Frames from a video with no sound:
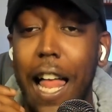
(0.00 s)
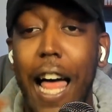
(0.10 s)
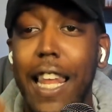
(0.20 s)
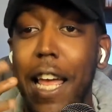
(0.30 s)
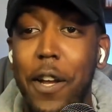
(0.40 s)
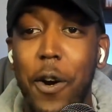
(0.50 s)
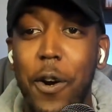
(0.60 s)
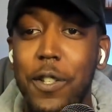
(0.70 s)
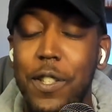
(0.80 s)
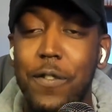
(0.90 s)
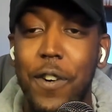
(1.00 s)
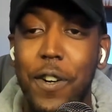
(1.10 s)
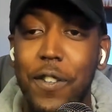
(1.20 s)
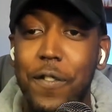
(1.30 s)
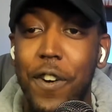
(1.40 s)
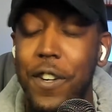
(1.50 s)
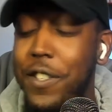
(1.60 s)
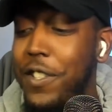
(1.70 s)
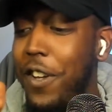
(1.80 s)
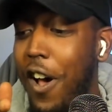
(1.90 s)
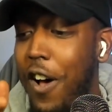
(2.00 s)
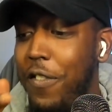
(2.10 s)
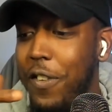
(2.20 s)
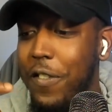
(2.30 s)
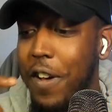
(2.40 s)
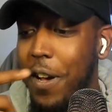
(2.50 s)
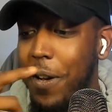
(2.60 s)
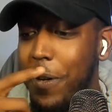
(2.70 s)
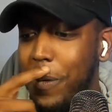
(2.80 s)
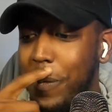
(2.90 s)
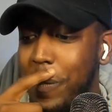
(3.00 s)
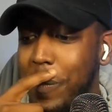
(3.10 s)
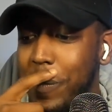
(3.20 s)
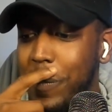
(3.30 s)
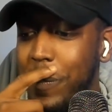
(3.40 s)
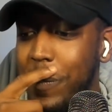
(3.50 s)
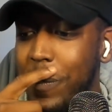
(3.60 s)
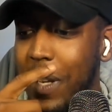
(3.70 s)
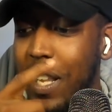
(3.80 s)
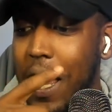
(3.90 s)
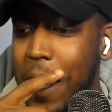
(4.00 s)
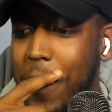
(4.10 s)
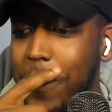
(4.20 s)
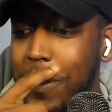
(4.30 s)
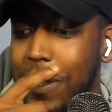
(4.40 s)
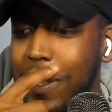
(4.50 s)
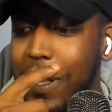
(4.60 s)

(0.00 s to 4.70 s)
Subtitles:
I like Currency verse off of Cloud.